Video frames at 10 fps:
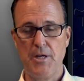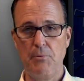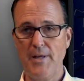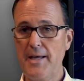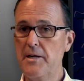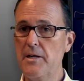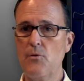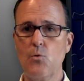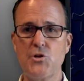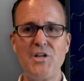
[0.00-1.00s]
plan, in
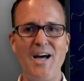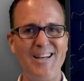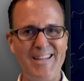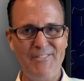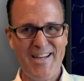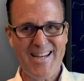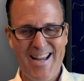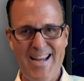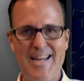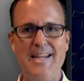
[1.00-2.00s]
other words, not leaving
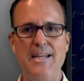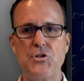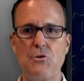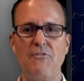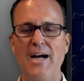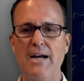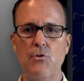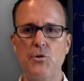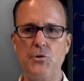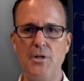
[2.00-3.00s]
any
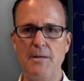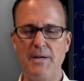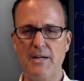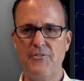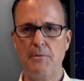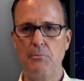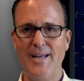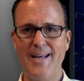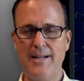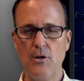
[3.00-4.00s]
Survivor Annuity Benefit
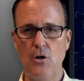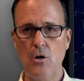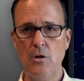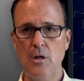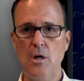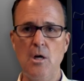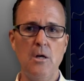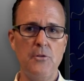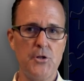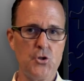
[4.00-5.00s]
plan at all.
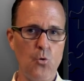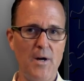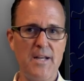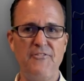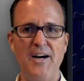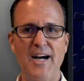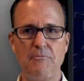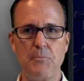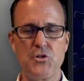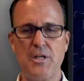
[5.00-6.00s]
The
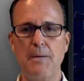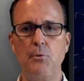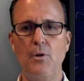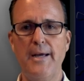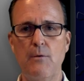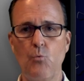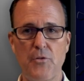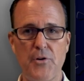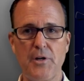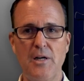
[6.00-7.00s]
25% plan, where
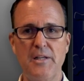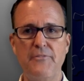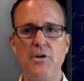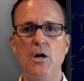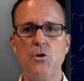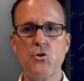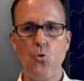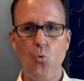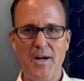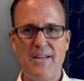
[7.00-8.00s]
they're going to leave
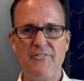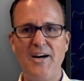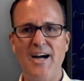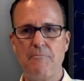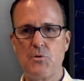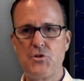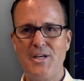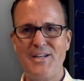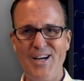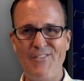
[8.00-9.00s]

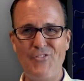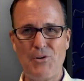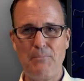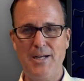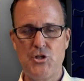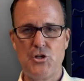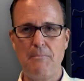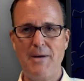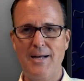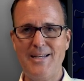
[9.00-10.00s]
25% of their pension
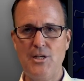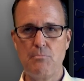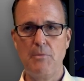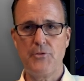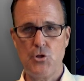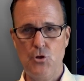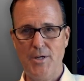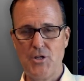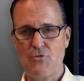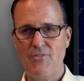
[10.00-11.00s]
amount each month to
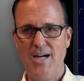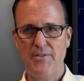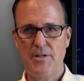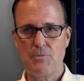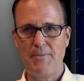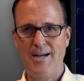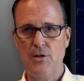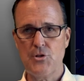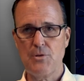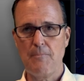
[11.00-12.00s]
a surviving
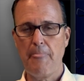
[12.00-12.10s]
spouse.